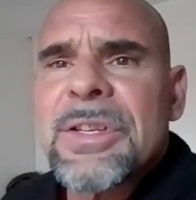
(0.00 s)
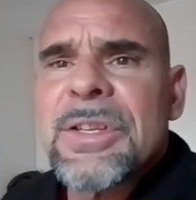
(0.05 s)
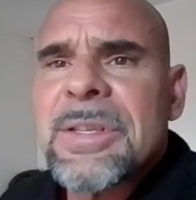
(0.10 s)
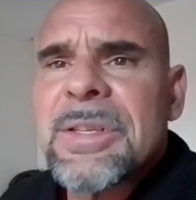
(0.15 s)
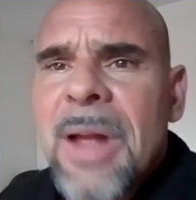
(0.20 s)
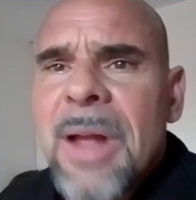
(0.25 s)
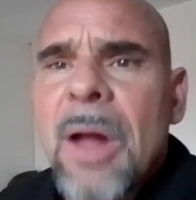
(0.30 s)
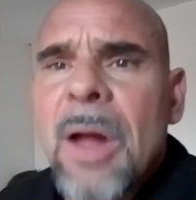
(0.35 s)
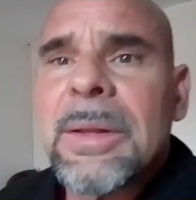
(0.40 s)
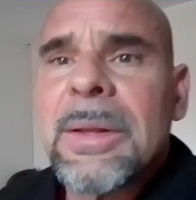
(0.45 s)

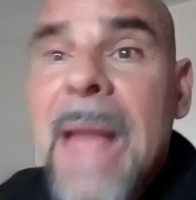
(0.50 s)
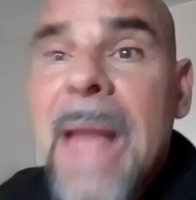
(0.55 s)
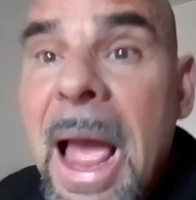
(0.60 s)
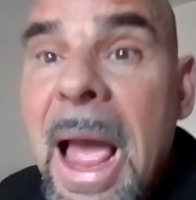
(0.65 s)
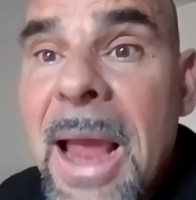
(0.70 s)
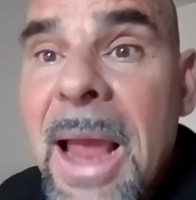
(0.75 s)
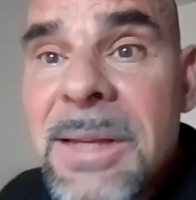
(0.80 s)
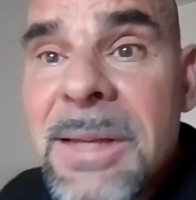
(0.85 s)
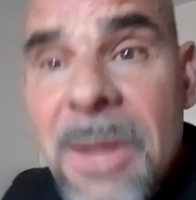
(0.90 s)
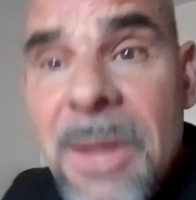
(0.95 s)
It's all
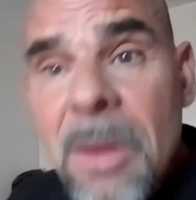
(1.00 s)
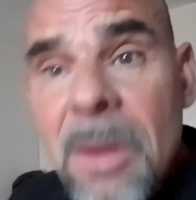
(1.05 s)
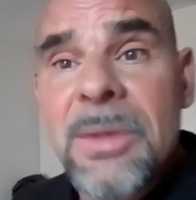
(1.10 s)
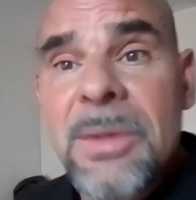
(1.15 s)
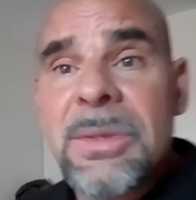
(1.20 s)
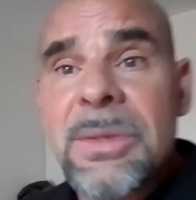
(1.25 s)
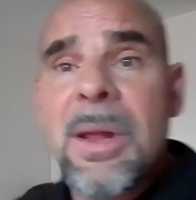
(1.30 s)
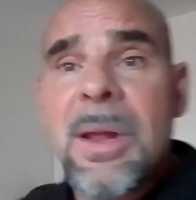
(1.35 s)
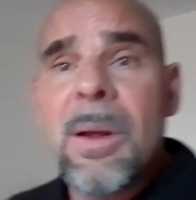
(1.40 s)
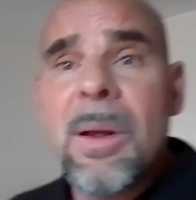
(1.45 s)
lies
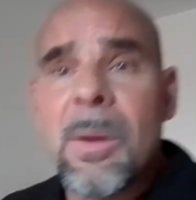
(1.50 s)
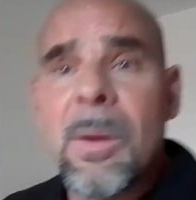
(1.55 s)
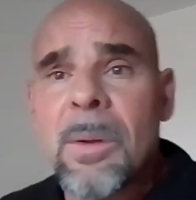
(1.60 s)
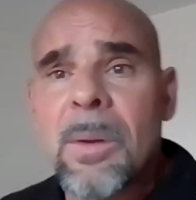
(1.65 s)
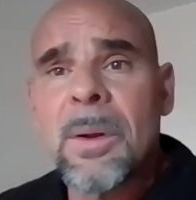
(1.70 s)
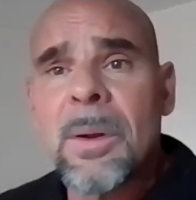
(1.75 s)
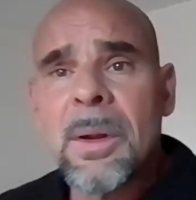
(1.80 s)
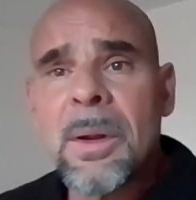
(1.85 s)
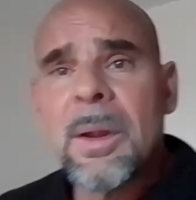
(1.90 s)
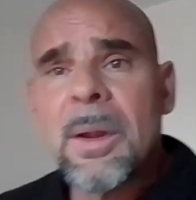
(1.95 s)

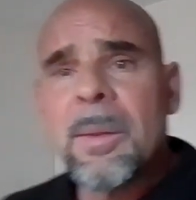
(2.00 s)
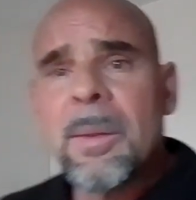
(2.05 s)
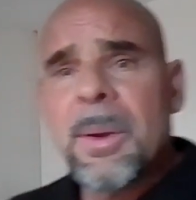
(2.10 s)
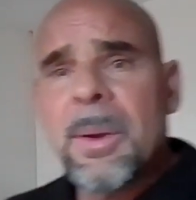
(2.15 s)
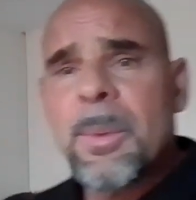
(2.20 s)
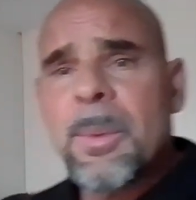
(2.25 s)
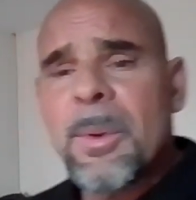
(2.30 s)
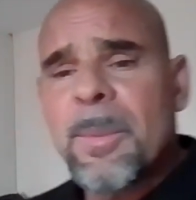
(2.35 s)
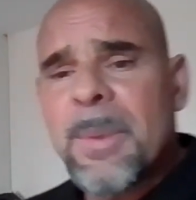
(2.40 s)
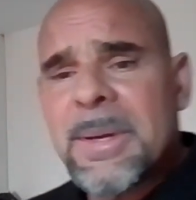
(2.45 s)
also.
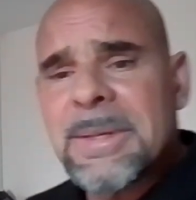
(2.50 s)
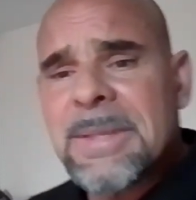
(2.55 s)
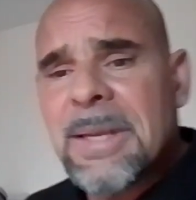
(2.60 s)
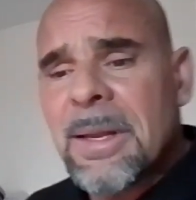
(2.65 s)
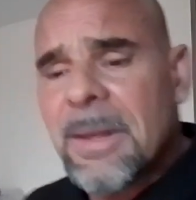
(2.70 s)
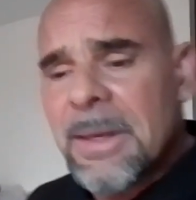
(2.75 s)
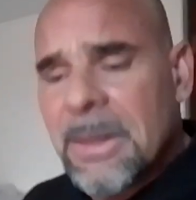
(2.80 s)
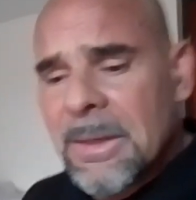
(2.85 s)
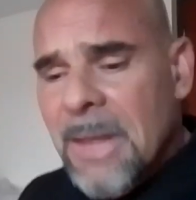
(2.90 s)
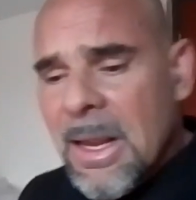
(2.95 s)
People have been
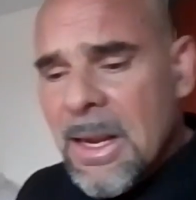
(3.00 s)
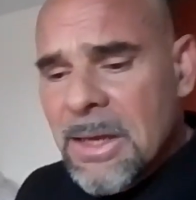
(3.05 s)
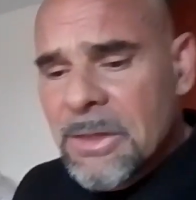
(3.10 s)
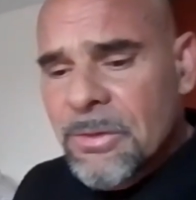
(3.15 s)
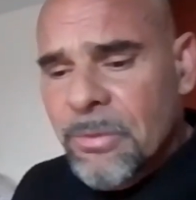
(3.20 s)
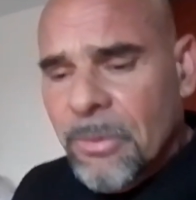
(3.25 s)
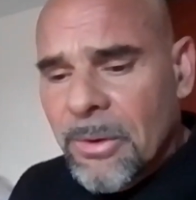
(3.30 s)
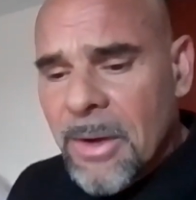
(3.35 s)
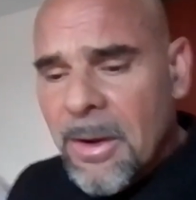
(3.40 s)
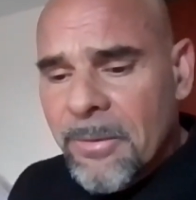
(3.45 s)
telling lies
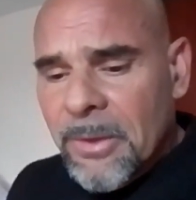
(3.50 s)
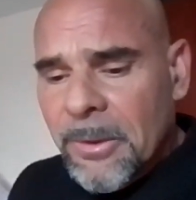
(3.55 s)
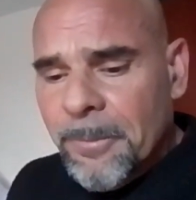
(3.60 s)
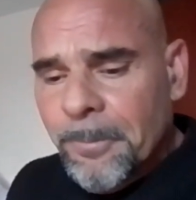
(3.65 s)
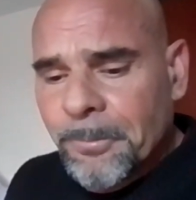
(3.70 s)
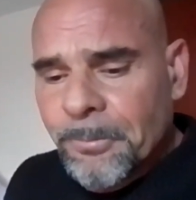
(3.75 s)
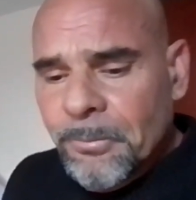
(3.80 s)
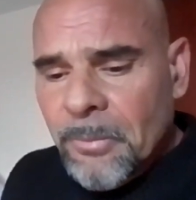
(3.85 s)
forever.